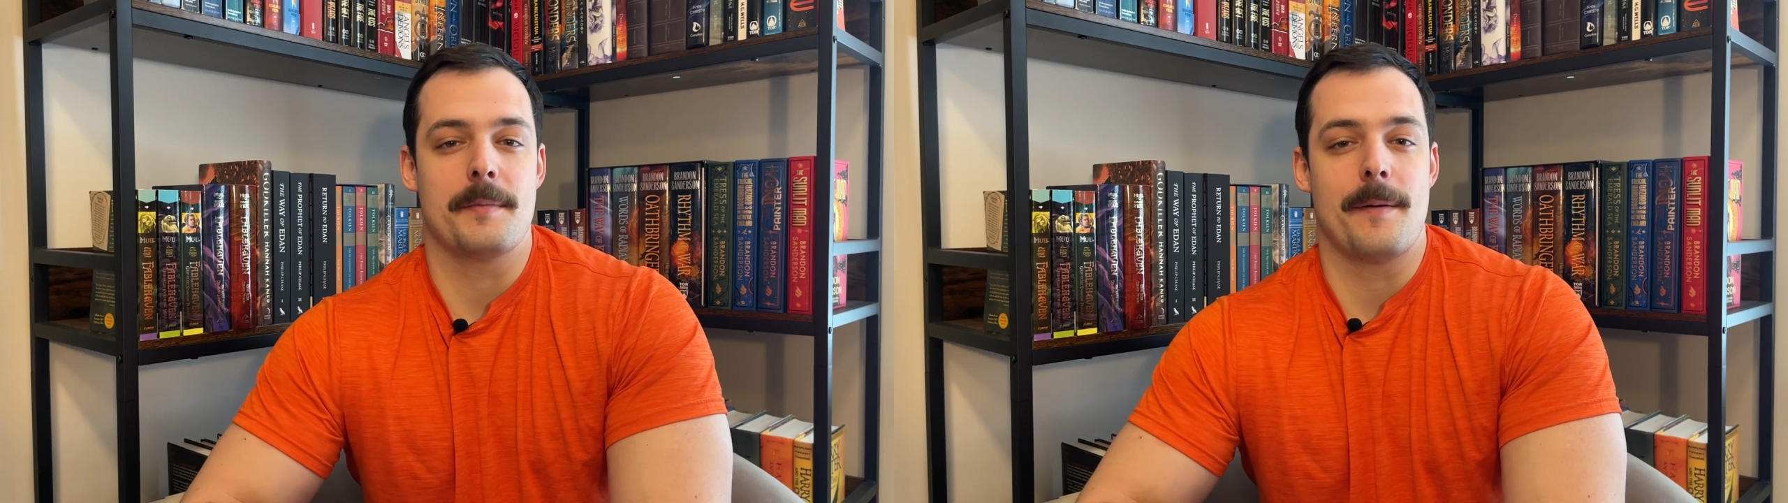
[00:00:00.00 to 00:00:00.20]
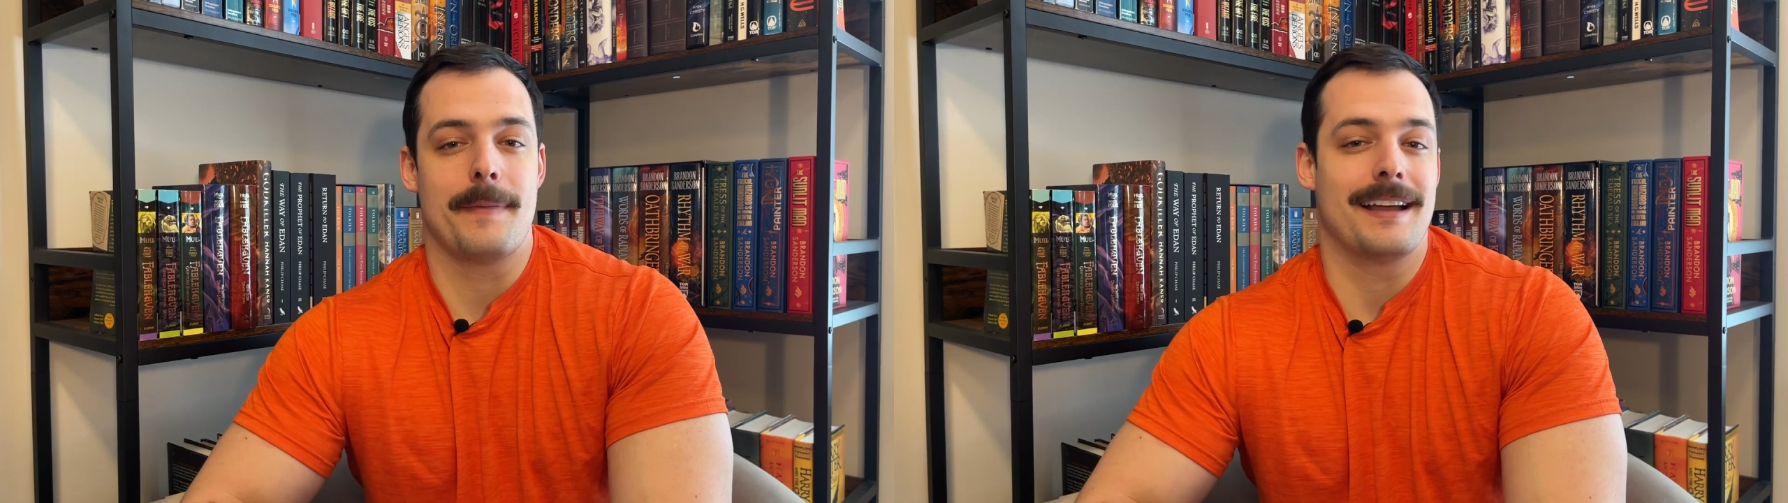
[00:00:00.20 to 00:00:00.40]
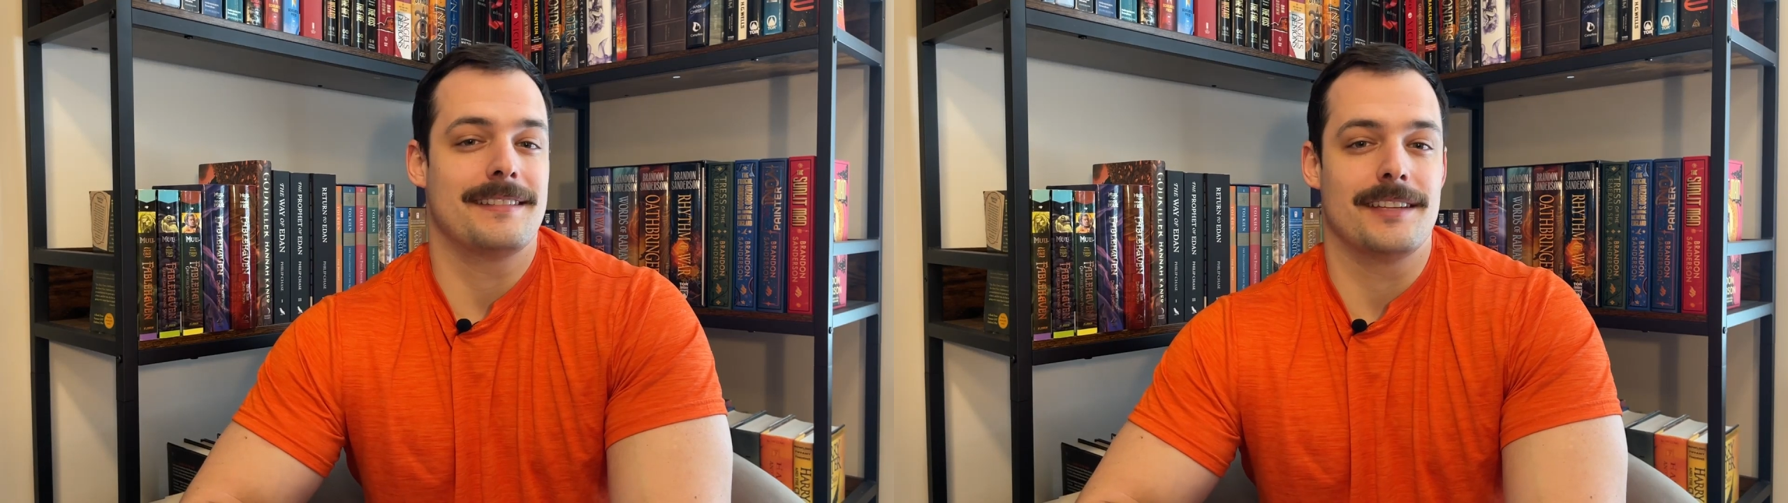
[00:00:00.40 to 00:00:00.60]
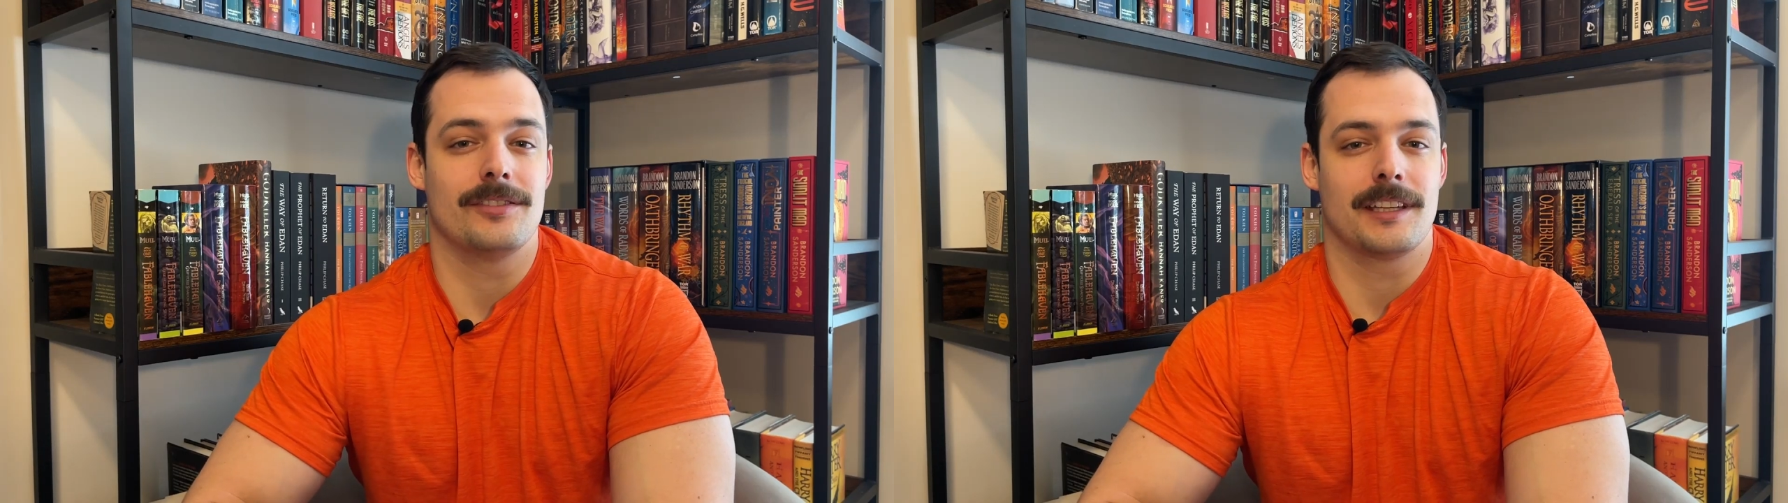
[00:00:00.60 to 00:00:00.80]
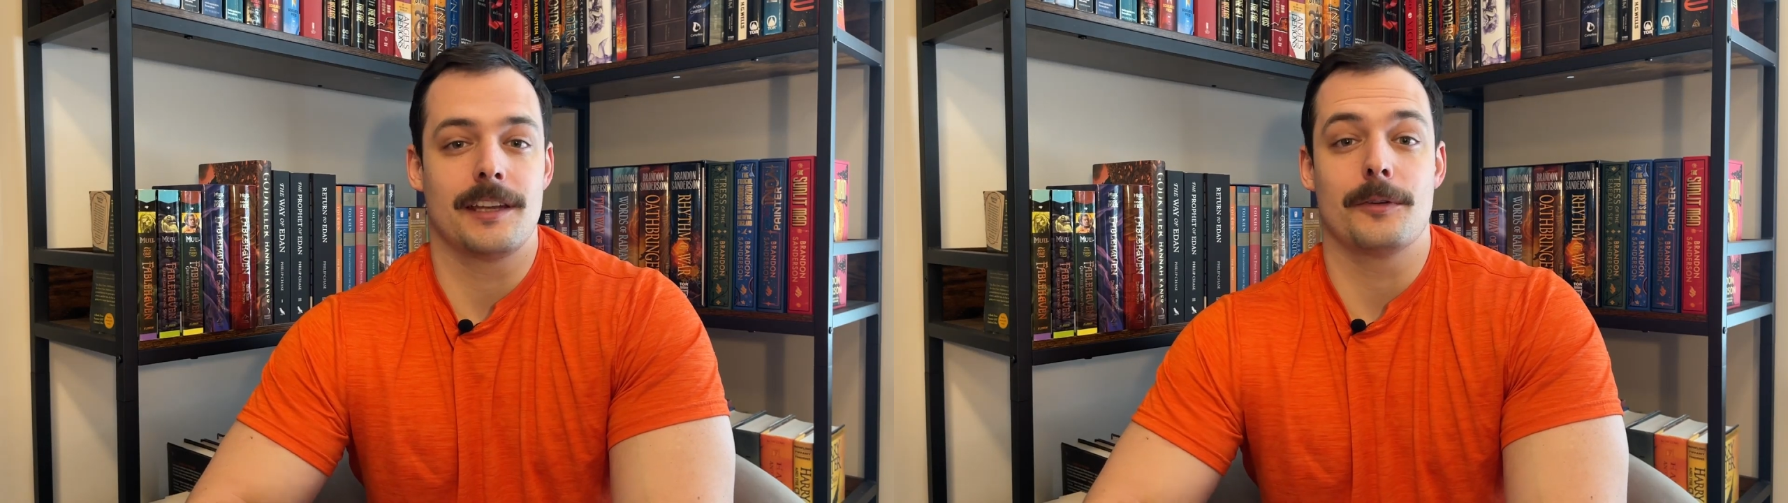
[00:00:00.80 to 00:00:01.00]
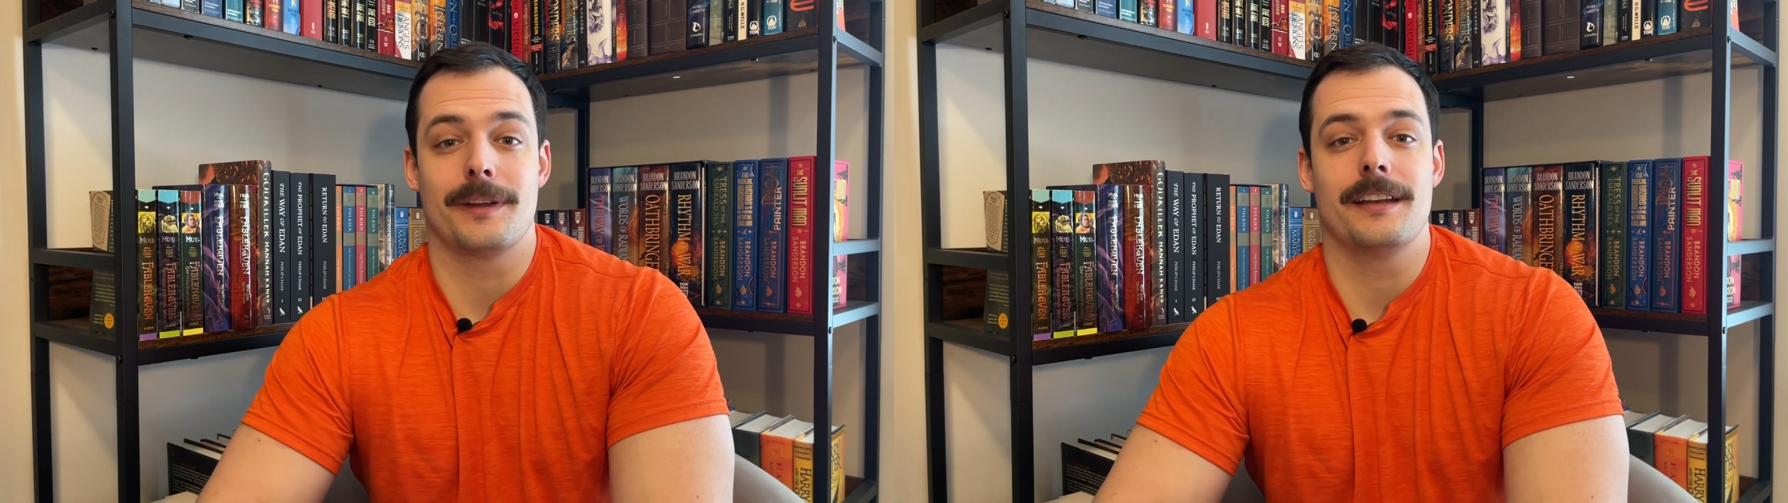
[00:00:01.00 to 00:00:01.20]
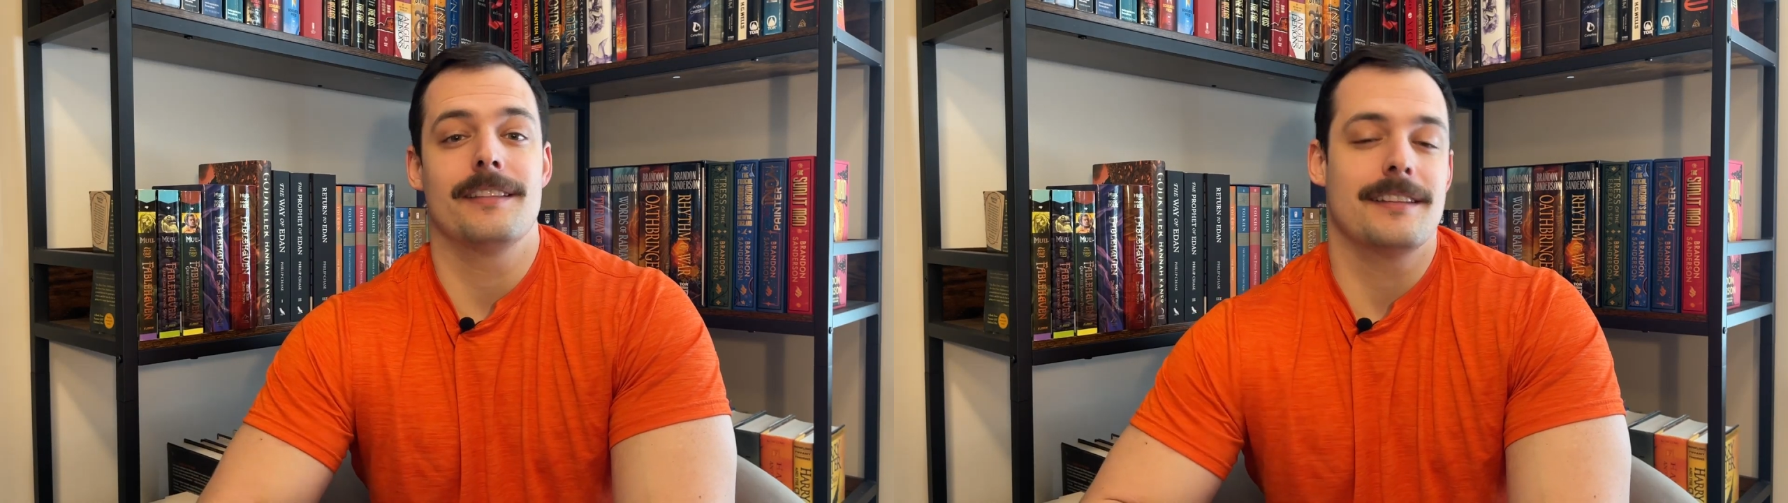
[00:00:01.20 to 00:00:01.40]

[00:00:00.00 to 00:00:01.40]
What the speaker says: about my Stephen King reading.